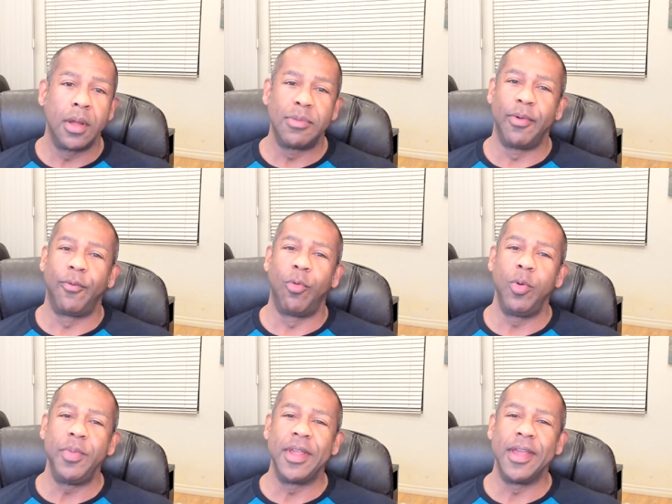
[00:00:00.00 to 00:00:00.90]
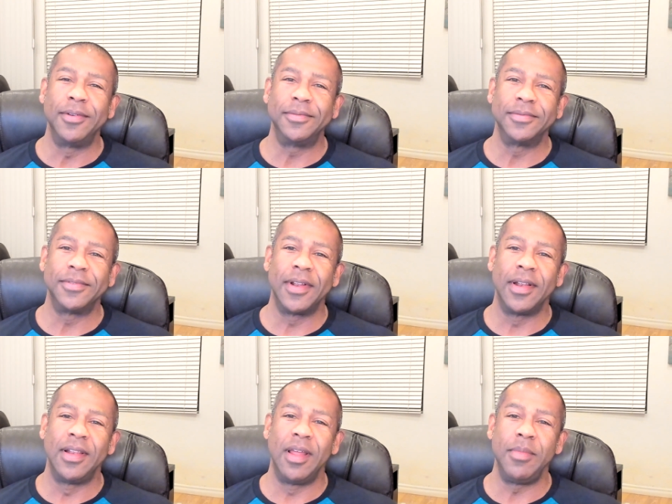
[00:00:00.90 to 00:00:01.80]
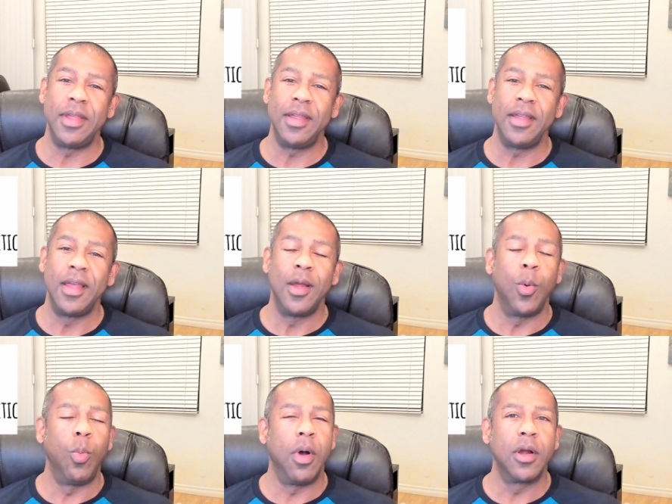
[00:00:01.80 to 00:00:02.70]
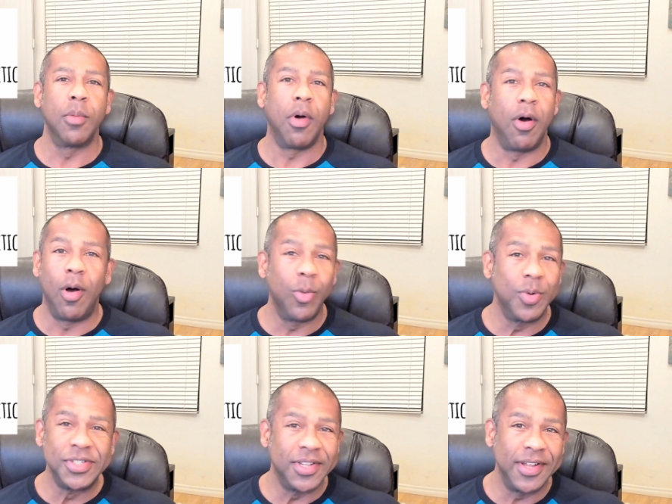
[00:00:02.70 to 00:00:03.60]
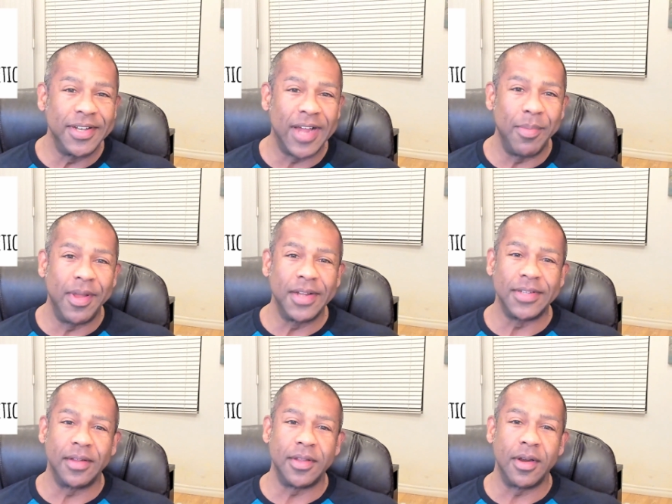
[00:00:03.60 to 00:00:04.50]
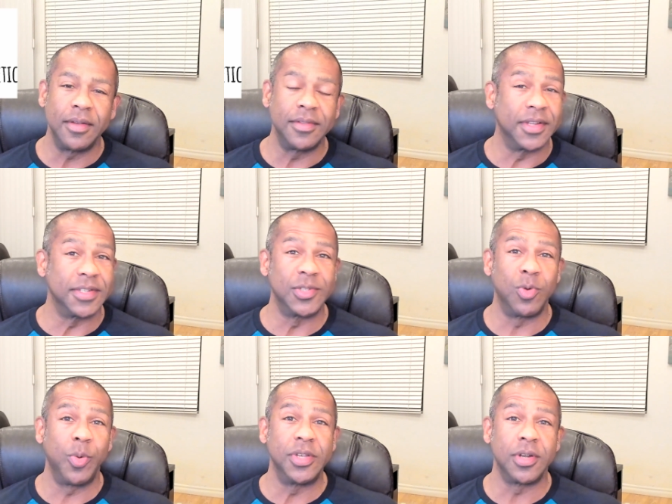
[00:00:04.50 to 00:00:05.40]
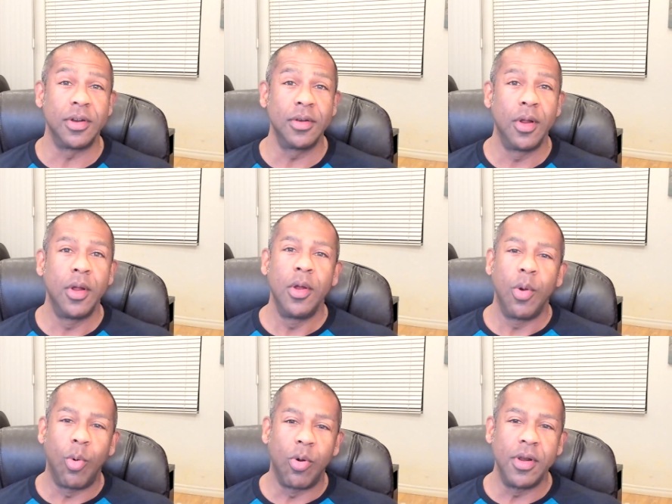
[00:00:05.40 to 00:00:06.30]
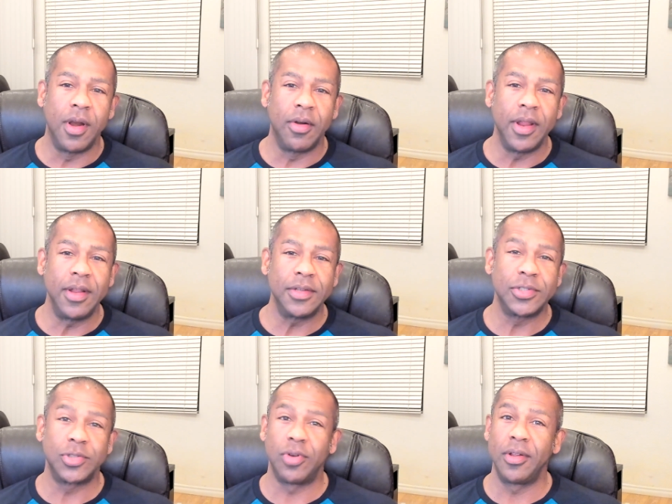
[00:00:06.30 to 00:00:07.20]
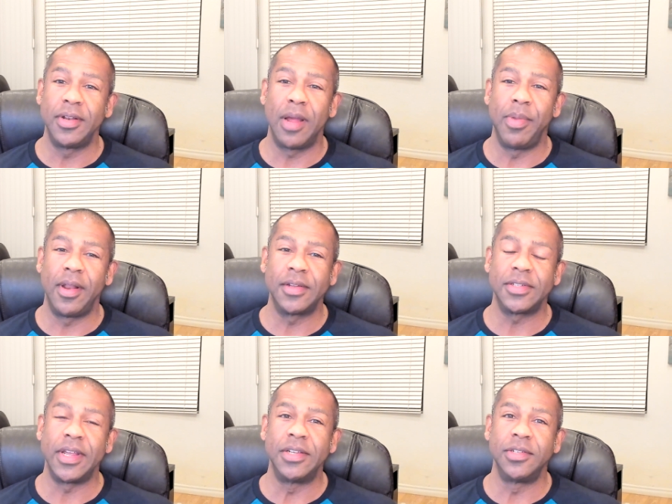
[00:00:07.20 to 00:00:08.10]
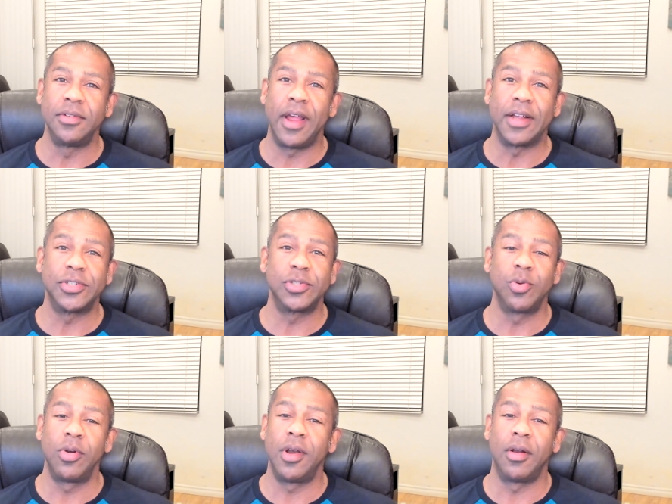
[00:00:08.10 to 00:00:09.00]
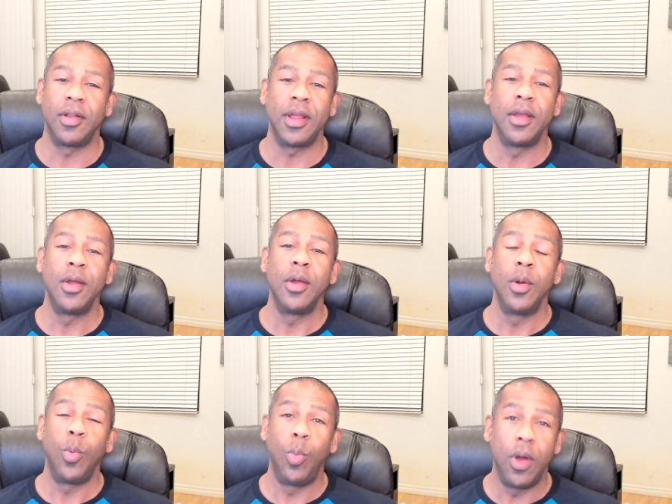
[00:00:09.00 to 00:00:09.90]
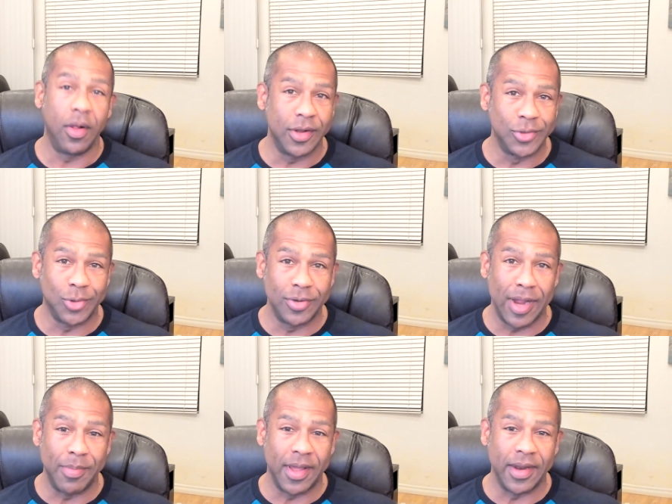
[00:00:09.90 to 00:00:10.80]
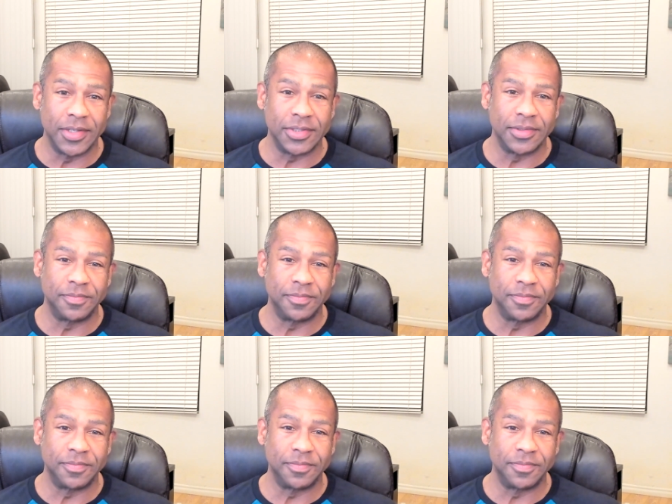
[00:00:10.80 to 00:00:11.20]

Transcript: But before we begin, let me welcome all the resilient diabetics out there. This is where we turn ordinary, struggling diabetics into extraordinarily well-controlled diabetics.